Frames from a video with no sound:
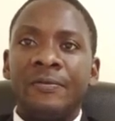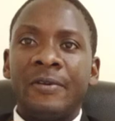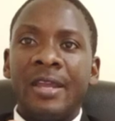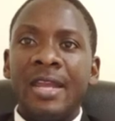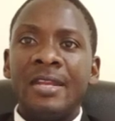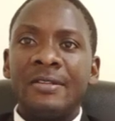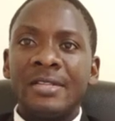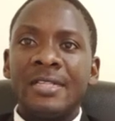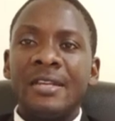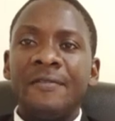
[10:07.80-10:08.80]
For any
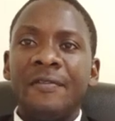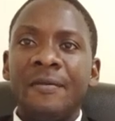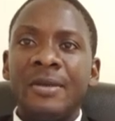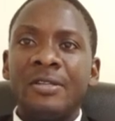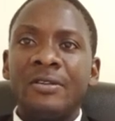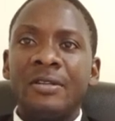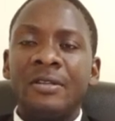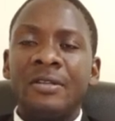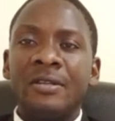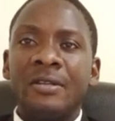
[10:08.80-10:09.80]
trusted information,
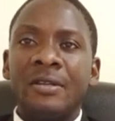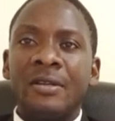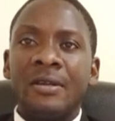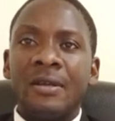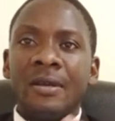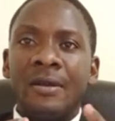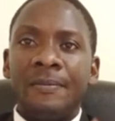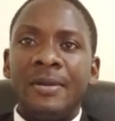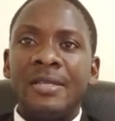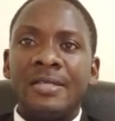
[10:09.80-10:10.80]

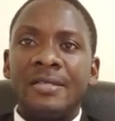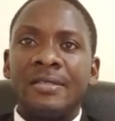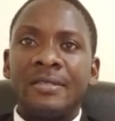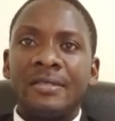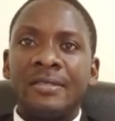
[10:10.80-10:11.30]
please